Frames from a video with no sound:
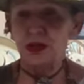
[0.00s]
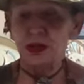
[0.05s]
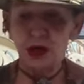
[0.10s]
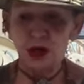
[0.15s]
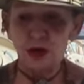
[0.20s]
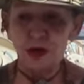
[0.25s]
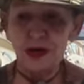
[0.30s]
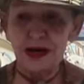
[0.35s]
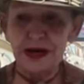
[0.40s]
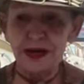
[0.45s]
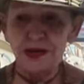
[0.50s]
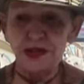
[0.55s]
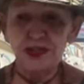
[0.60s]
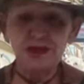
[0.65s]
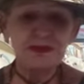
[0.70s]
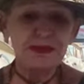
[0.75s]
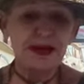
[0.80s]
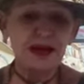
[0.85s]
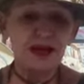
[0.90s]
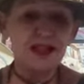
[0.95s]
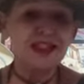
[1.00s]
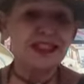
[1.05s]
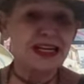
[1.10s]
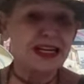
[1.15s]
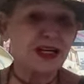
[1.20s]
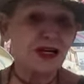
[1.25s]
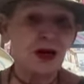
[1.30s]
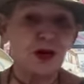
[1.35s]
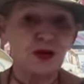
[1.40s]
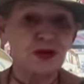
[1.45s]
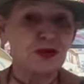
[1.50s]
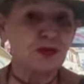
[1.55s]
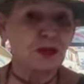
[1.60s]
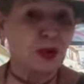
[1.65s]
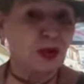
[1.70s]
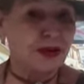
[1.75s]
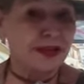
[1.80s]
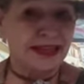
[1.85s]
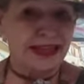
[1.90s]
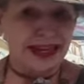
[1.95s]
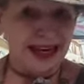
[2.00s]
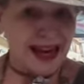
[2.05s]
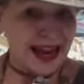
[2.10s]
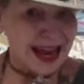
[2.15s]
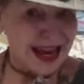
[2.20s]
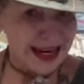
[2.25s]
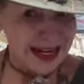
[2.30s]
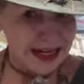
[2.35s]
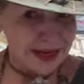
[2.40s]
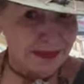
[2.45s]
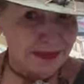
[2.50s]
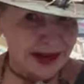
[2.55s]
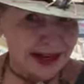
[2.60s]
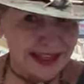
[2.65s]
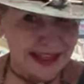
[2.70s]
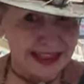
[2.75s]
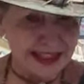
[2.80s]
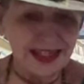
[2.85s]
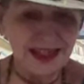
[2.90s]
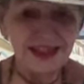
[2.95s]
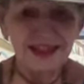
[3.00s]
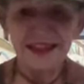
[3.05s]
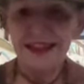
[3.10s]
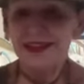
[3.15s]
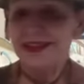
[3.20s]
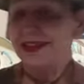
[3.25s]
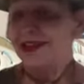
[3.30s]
lawyers because he knows more than anybody.